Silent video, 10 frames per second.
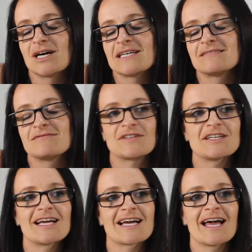I didn't
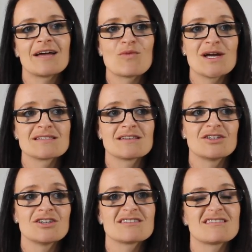feel like I had weight to
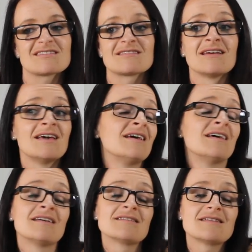lose. I was
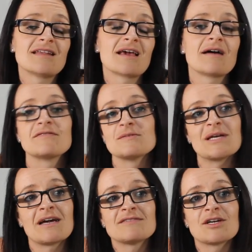sitting
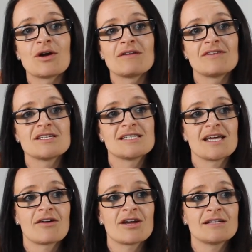comfortably after going
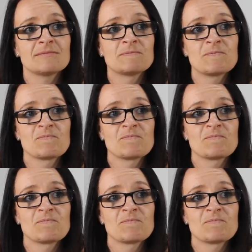vegetarian.